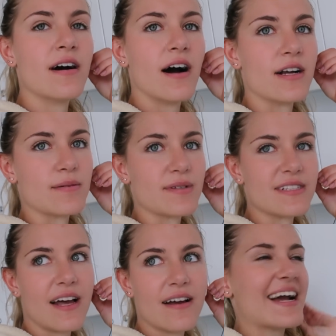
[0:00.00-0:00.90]

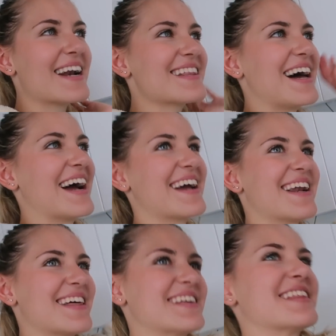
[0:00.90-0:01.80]
100%. I kind
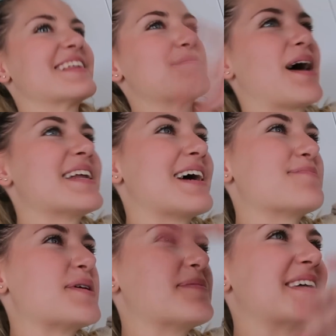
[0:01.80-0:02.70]
of like the thing my dad
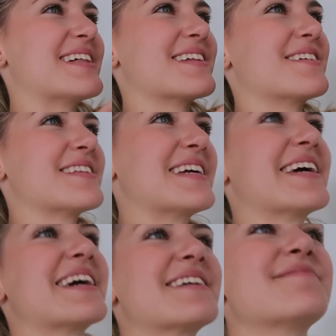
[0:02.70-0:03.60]
made me, the little leaning